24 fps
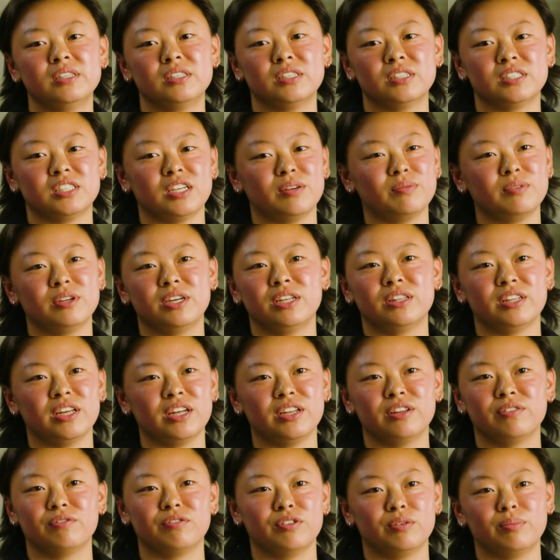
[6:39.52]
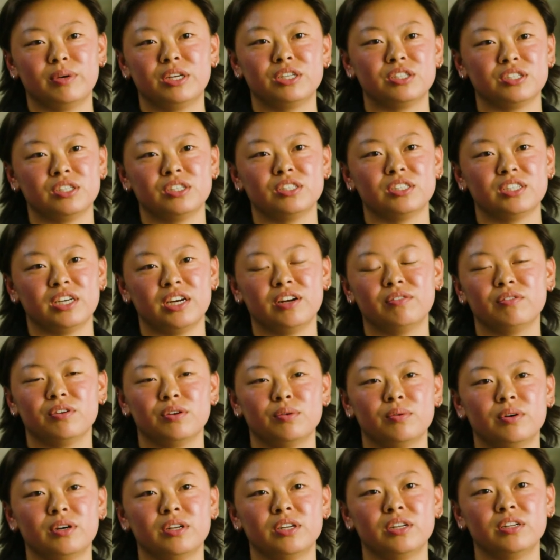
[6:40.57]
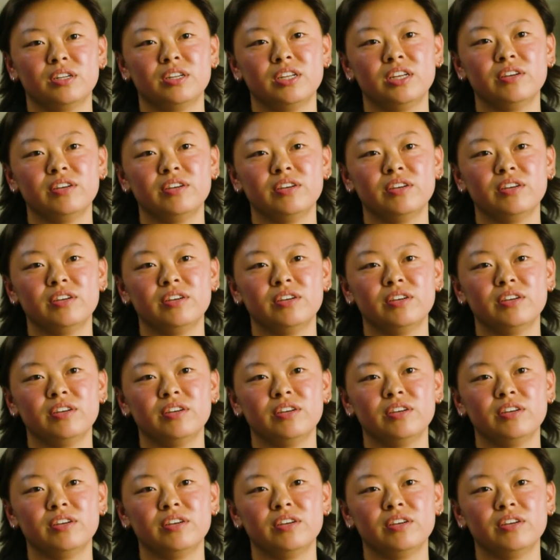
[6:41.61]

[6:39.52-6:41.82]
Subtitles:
disseminate that information to everyone,